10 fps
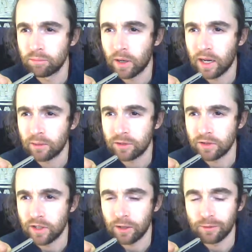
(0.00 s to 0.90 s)
perhaps
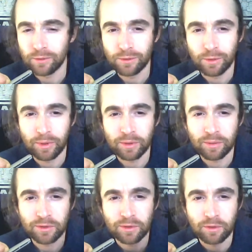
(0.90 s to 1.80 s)
it's helpful for
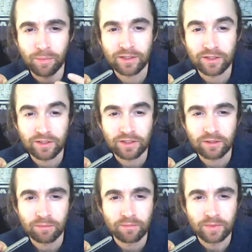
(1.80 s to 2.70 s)
people to imagine
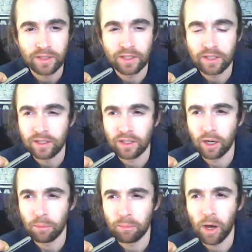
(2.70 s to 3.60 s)
a
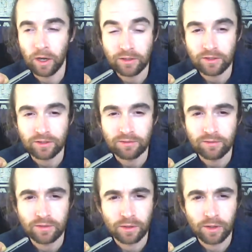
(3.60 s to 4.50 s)
person,
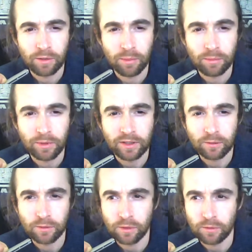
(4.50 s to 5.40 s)
although it might be
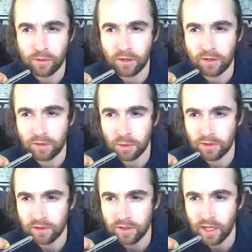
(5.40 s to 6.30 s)
difficult for others to
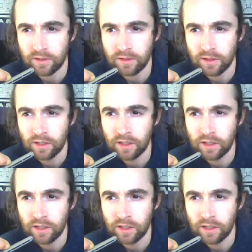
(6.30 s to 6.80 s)
understand,